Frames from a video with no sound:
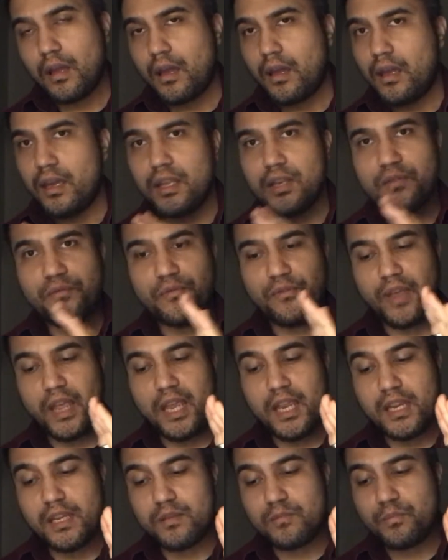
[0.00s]
In
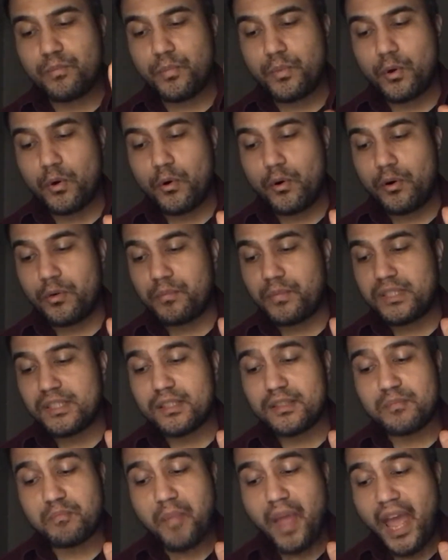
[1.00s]
vain, poor
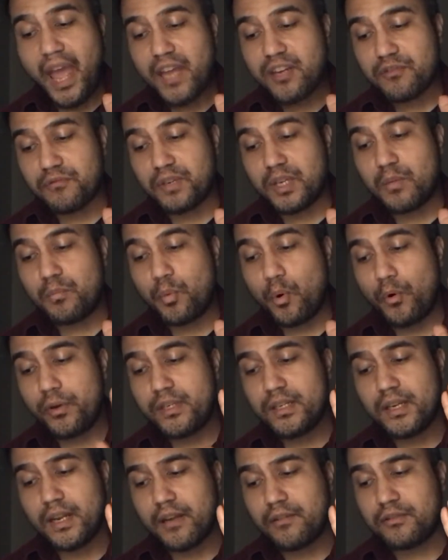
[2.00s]
Mrs. Mannering
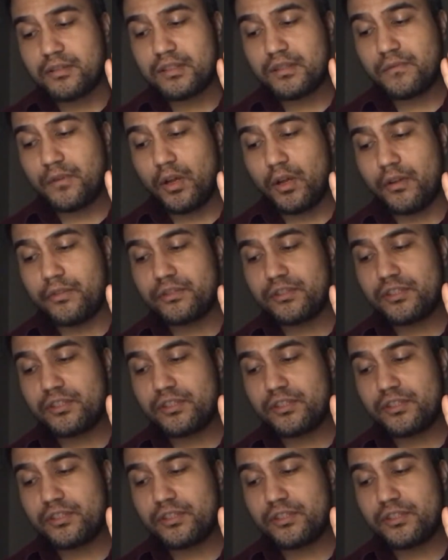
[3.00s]
pointed out its faults.